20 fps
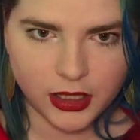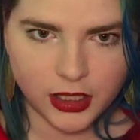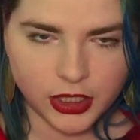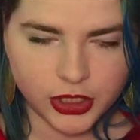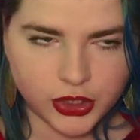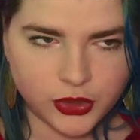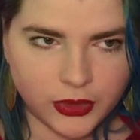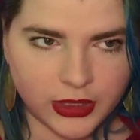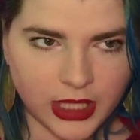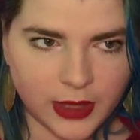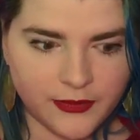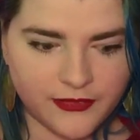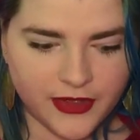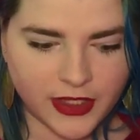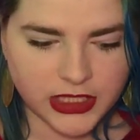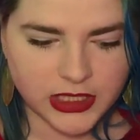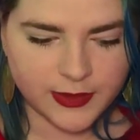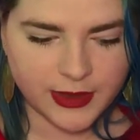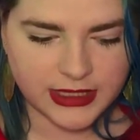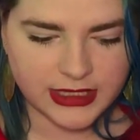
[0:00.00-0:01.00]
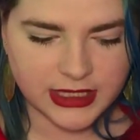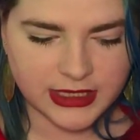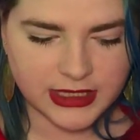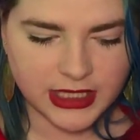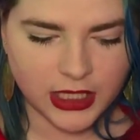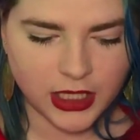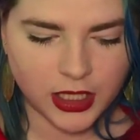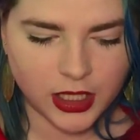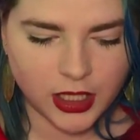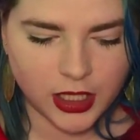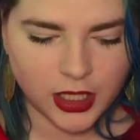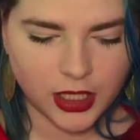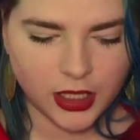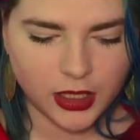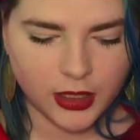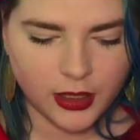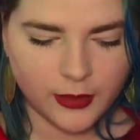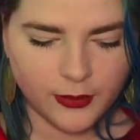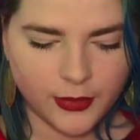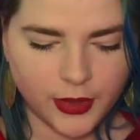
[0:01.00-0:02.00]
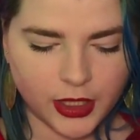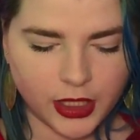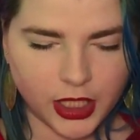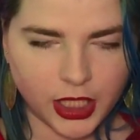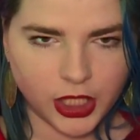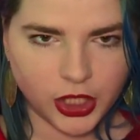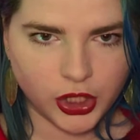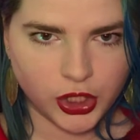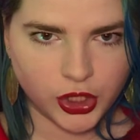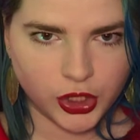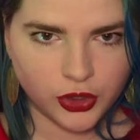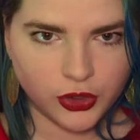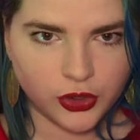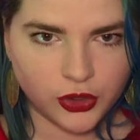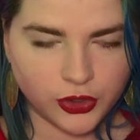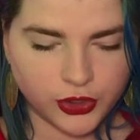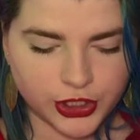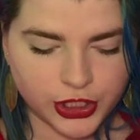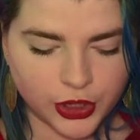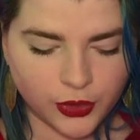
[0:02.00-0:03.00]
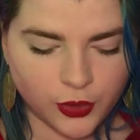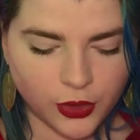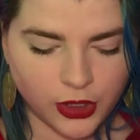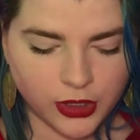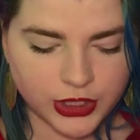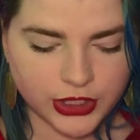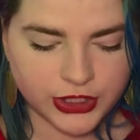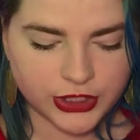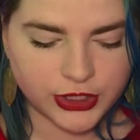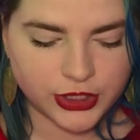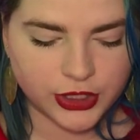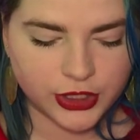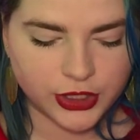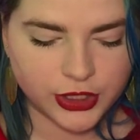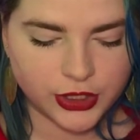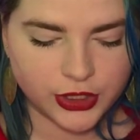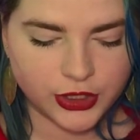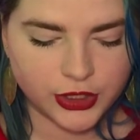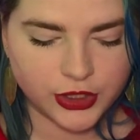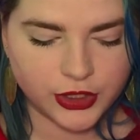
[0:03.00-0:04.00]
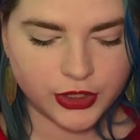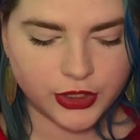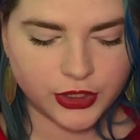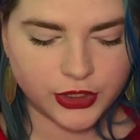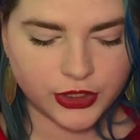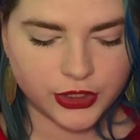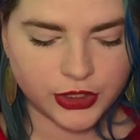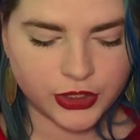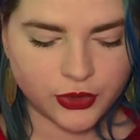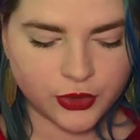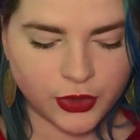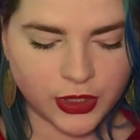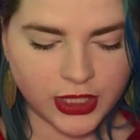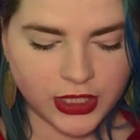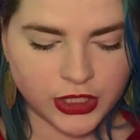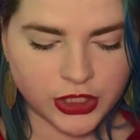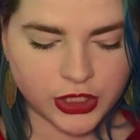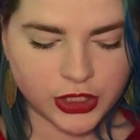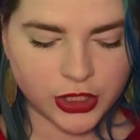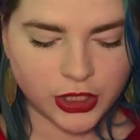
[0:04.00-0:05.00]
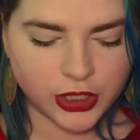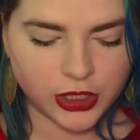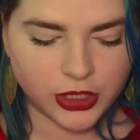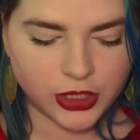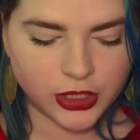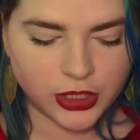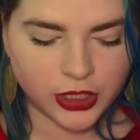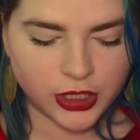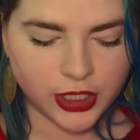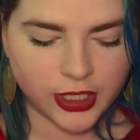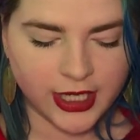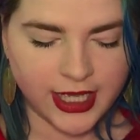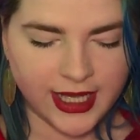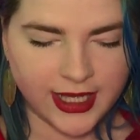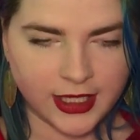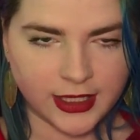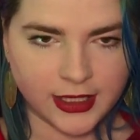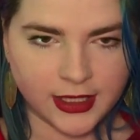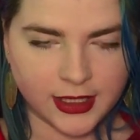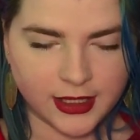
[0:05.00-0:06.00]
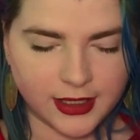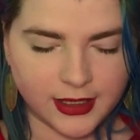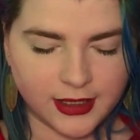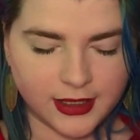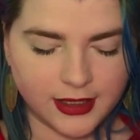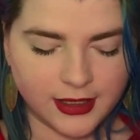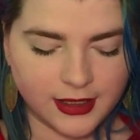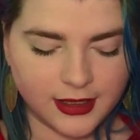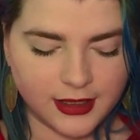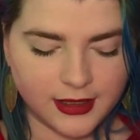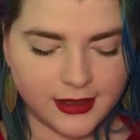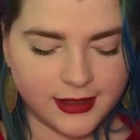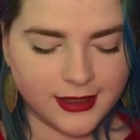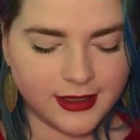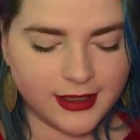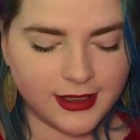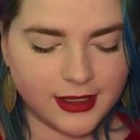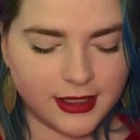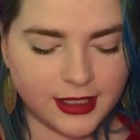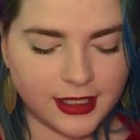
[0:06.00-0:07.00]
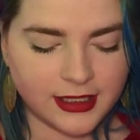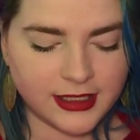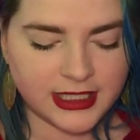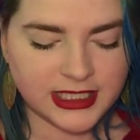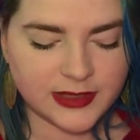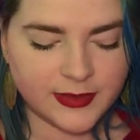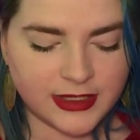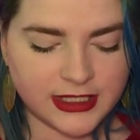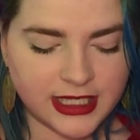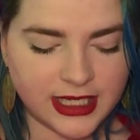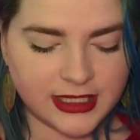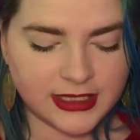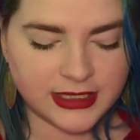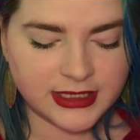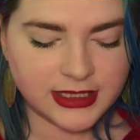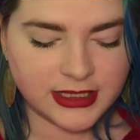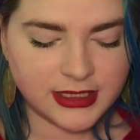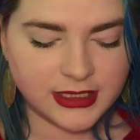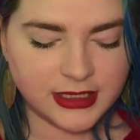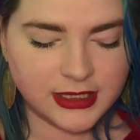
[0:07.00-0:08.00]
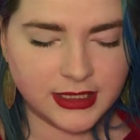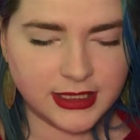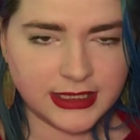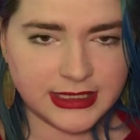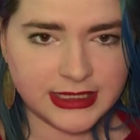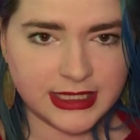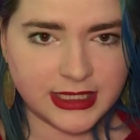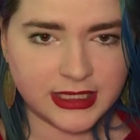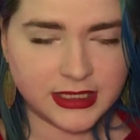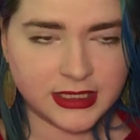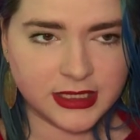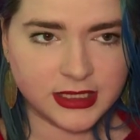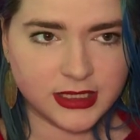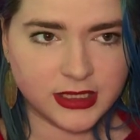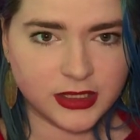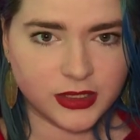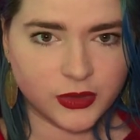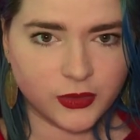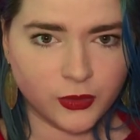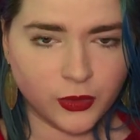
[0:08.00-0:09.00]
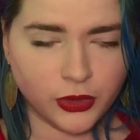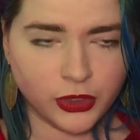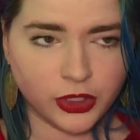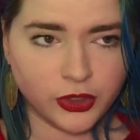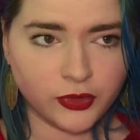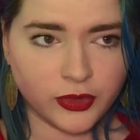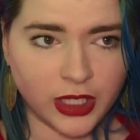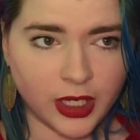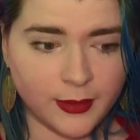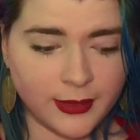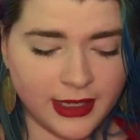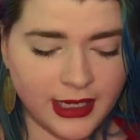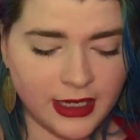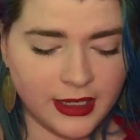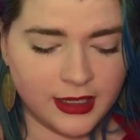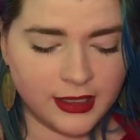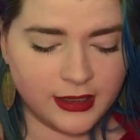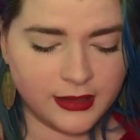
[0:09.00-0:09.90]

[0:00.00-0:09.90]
Joachim felt a bit dizzy, but he knew who she was, so he shook her hand. "Elizabeth Hansen," he said, "won't you come in?"